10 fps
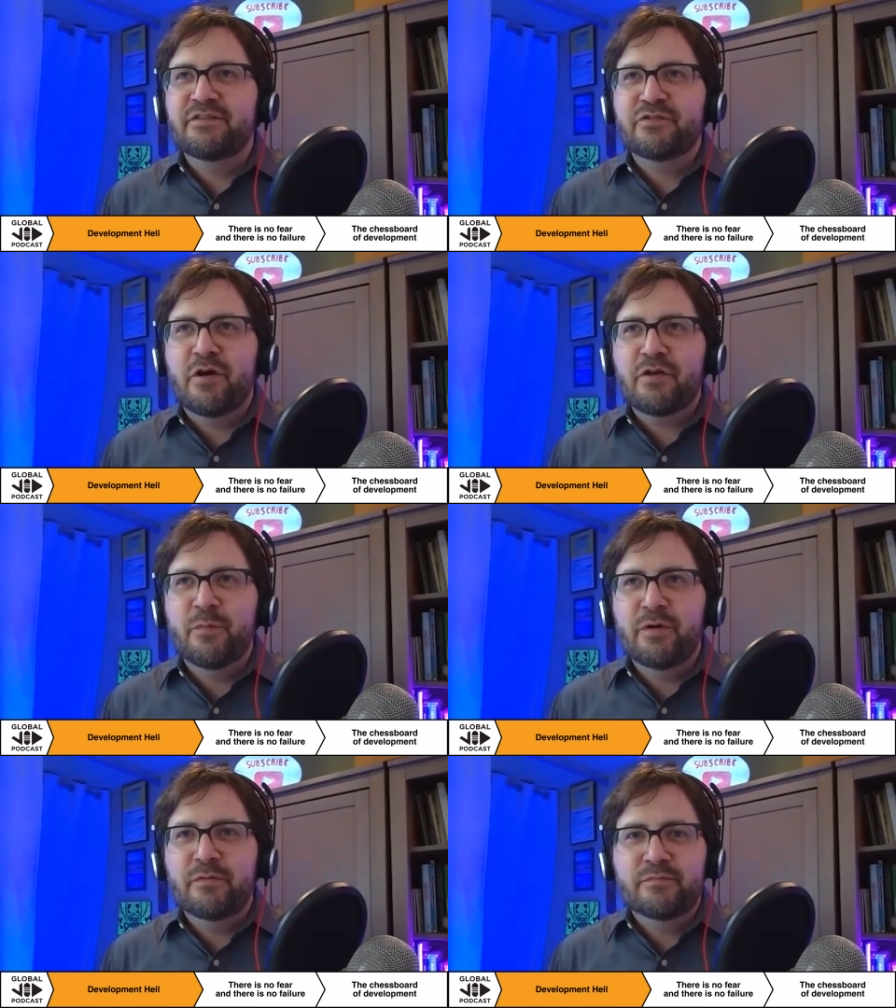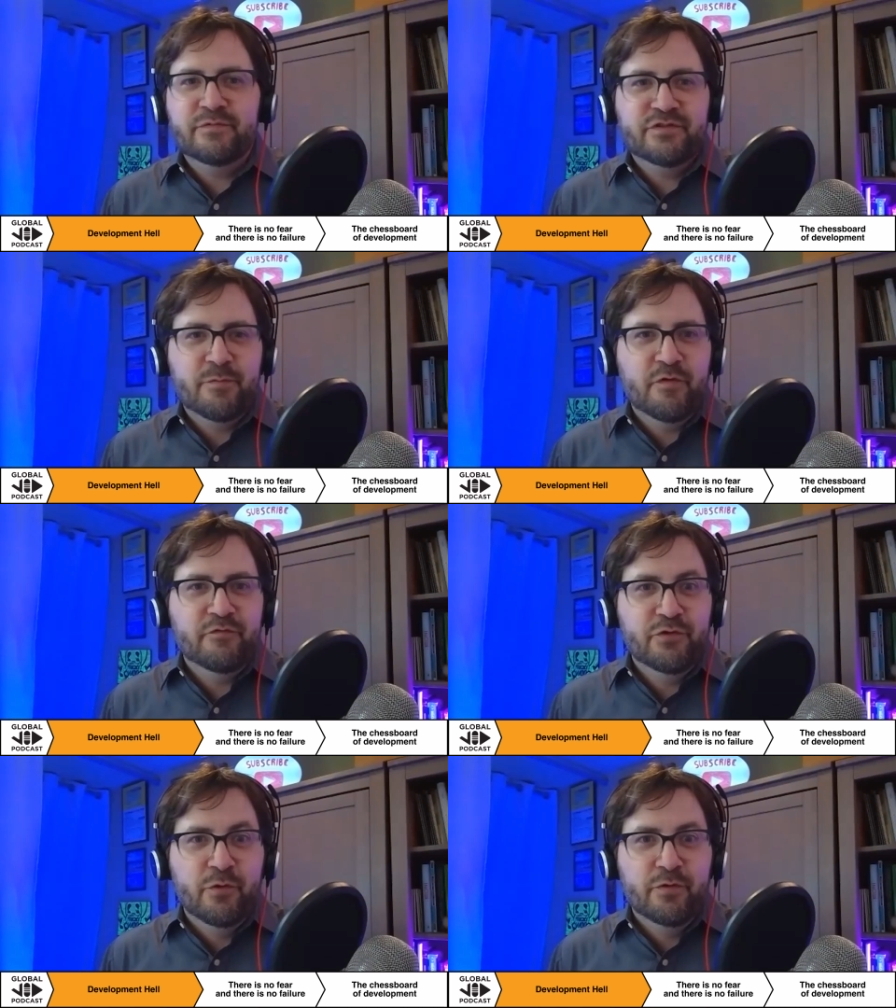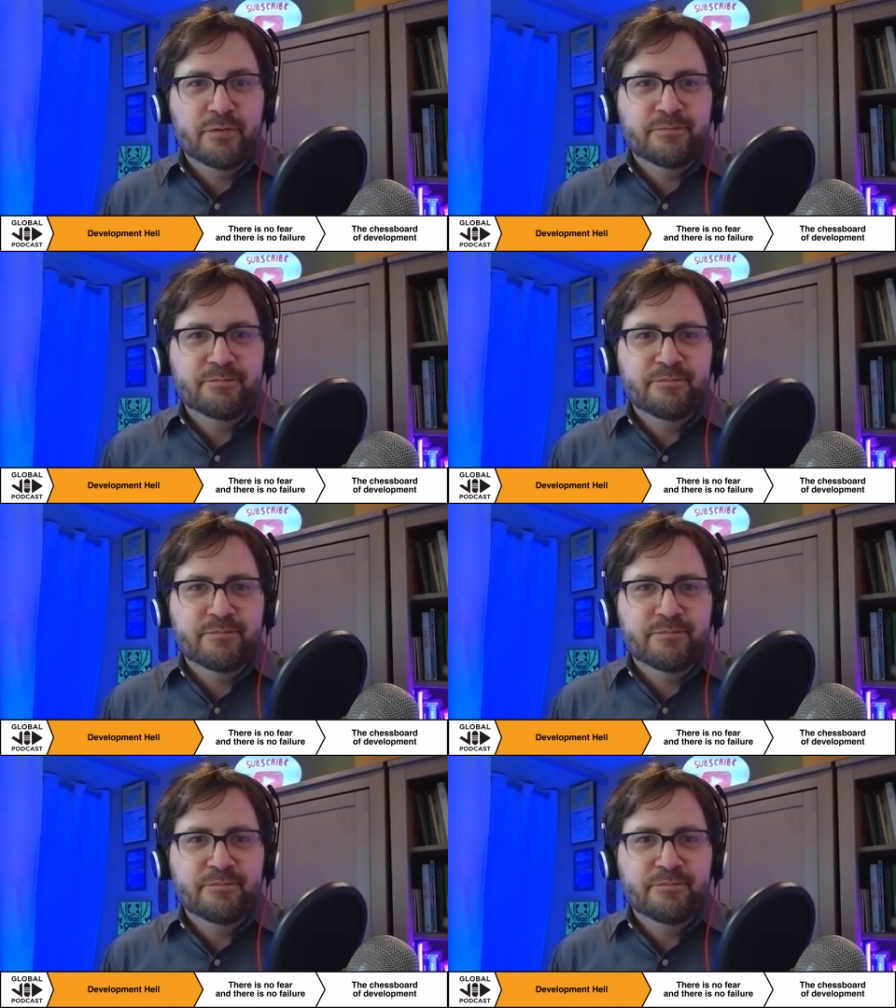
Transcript: Let's talk about some of your